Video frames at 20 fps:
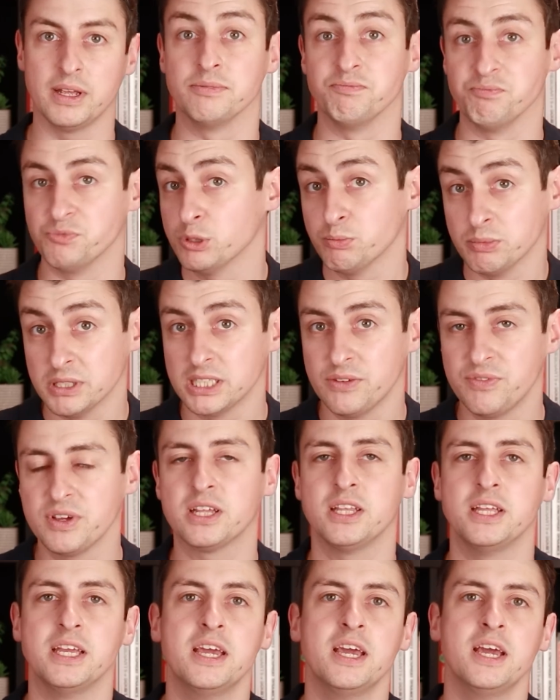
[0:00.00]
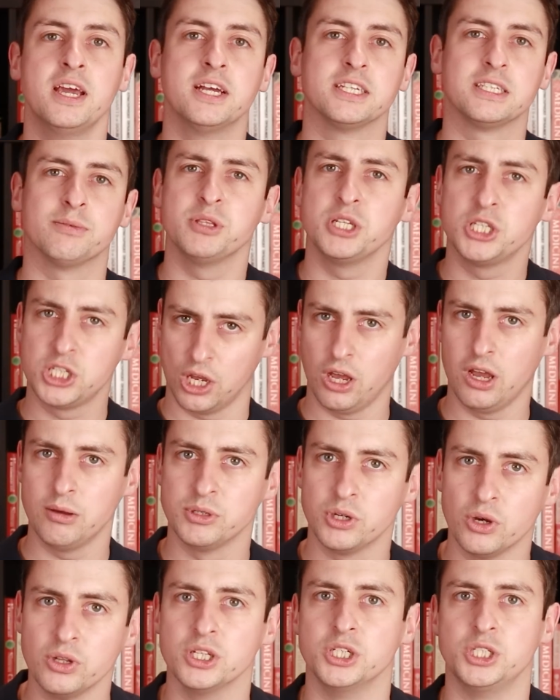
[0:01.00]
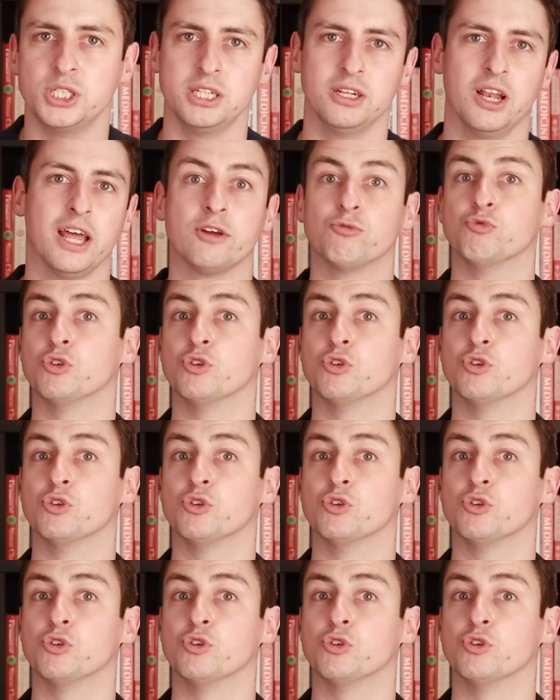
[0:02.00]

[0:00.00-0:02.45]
and specifically some of the terminology like